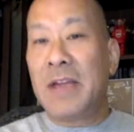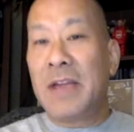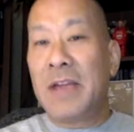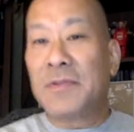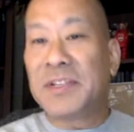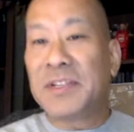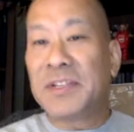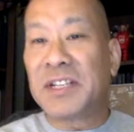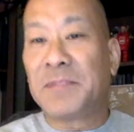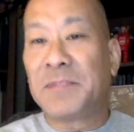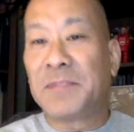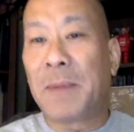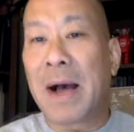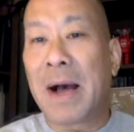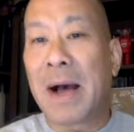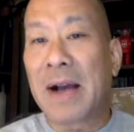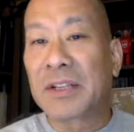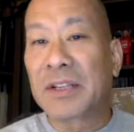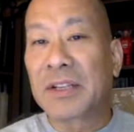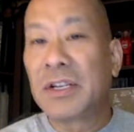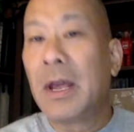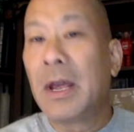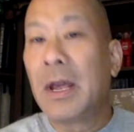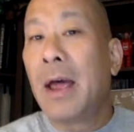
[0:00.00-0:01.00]
this
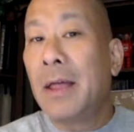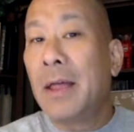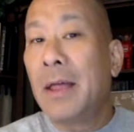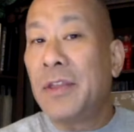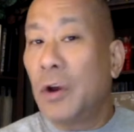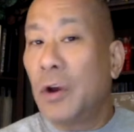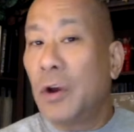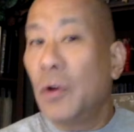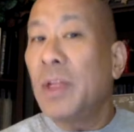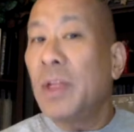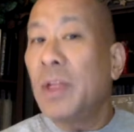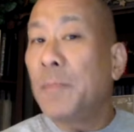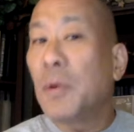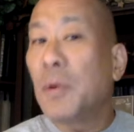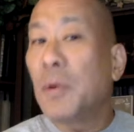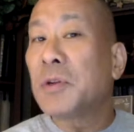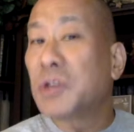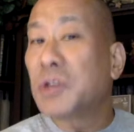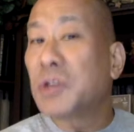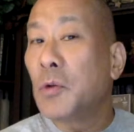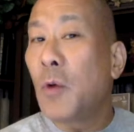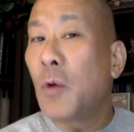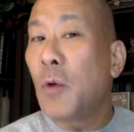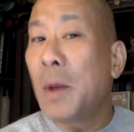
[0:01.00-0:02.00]
box. The only
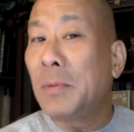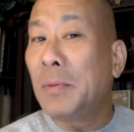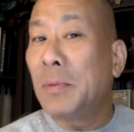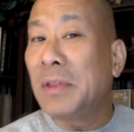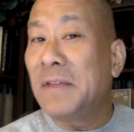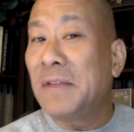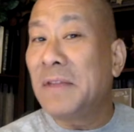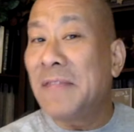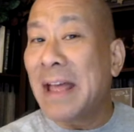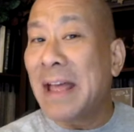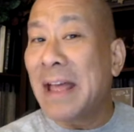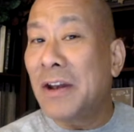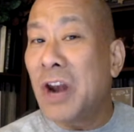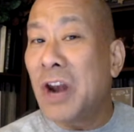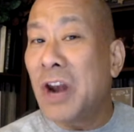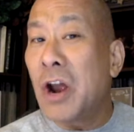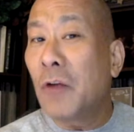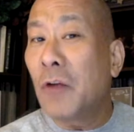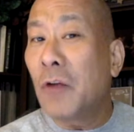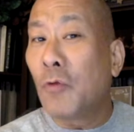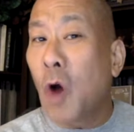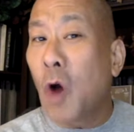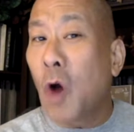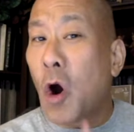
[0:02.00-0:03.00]
person who I believe that
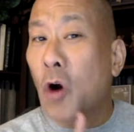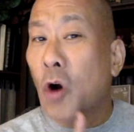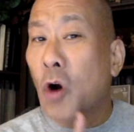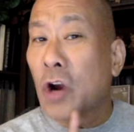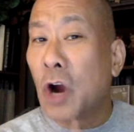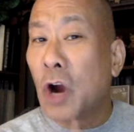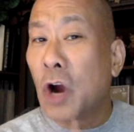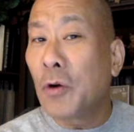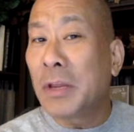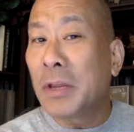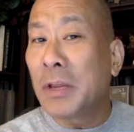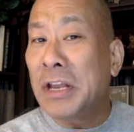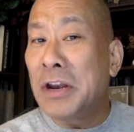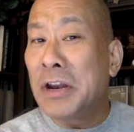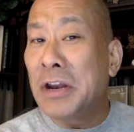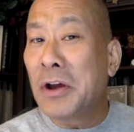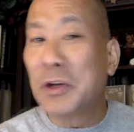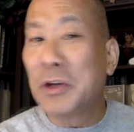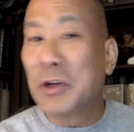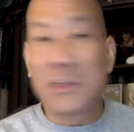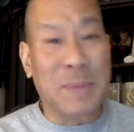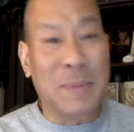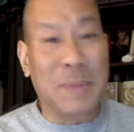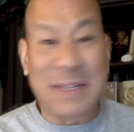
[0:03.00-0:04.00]
now currently
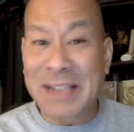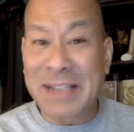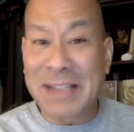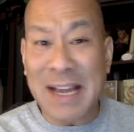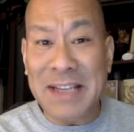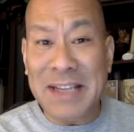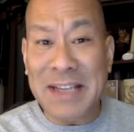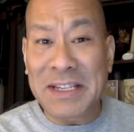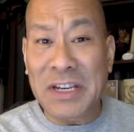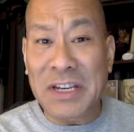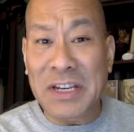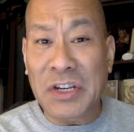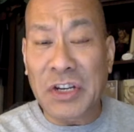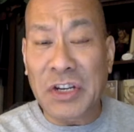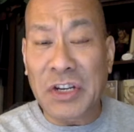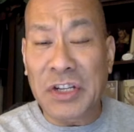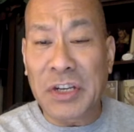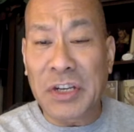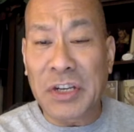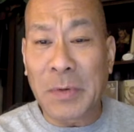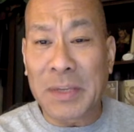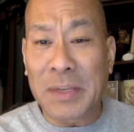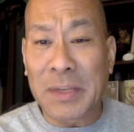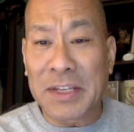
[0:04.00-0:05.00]
knows, besides CGC,
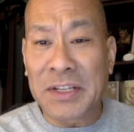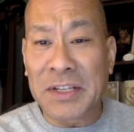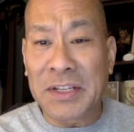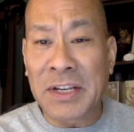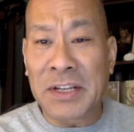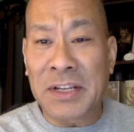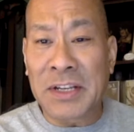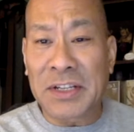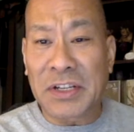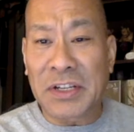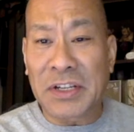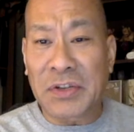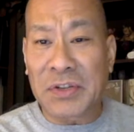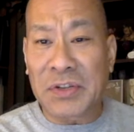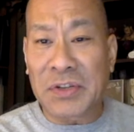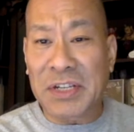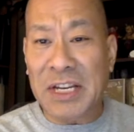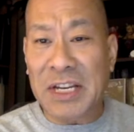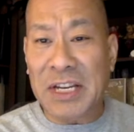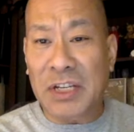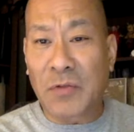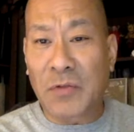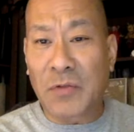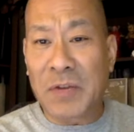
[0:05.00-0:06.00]
what this is, as you see
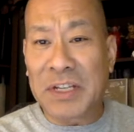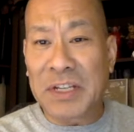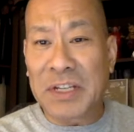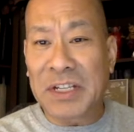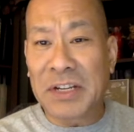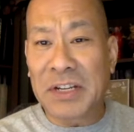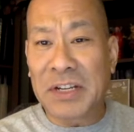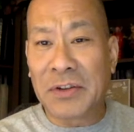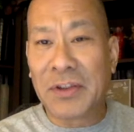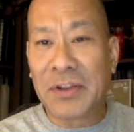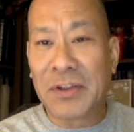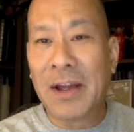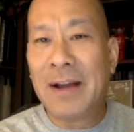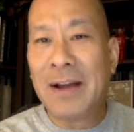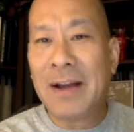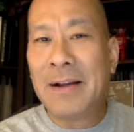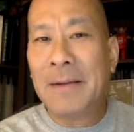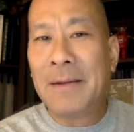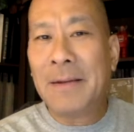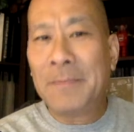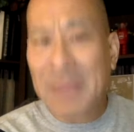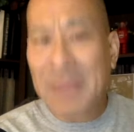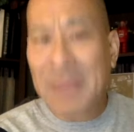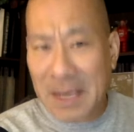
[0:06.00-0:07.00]
it's resealed,
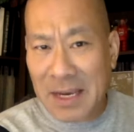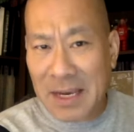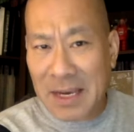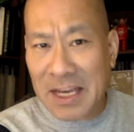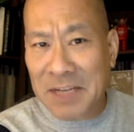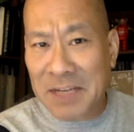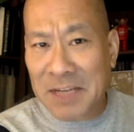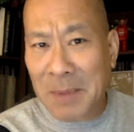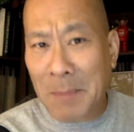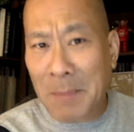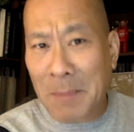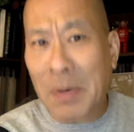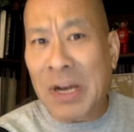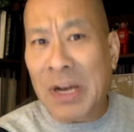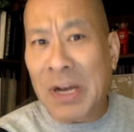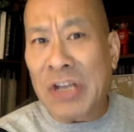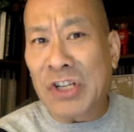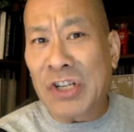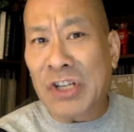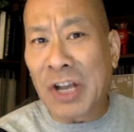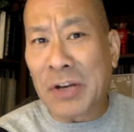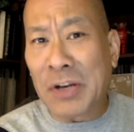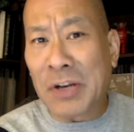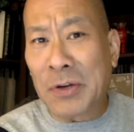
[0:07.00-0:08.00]
is my buddy
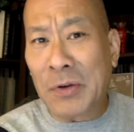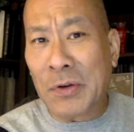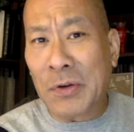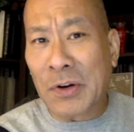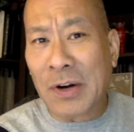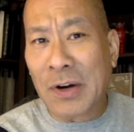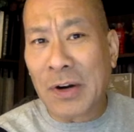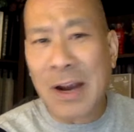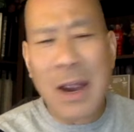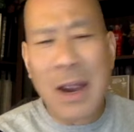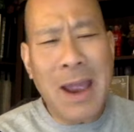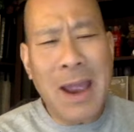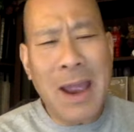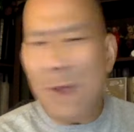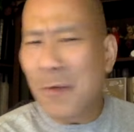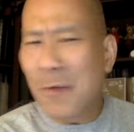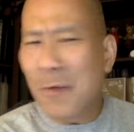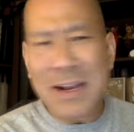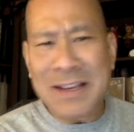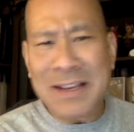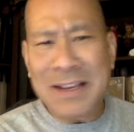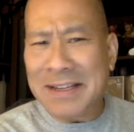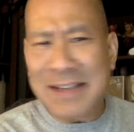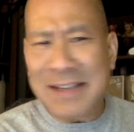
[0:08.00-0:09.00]
John Tutor. And one
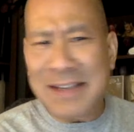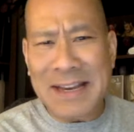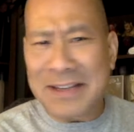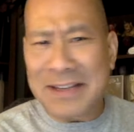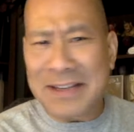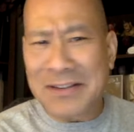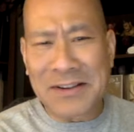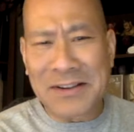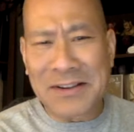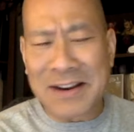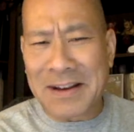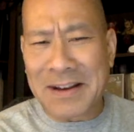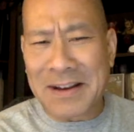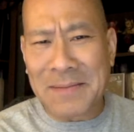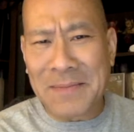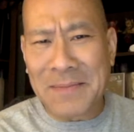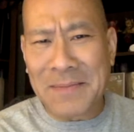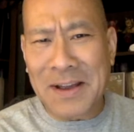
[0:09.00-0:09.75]
of these days you're gonna